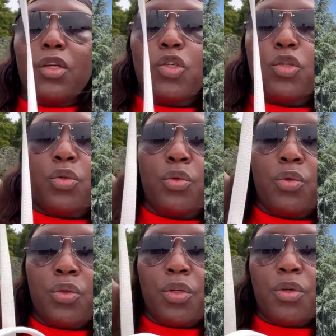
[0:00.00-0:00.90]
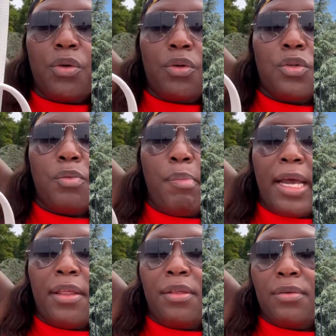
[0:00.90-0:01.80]
to, you know, to
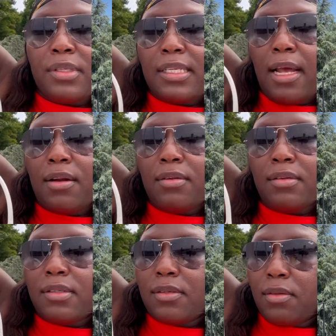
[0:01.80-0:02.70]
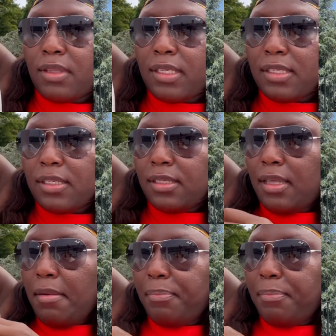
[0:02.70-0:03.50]
buy those sandals. So this is the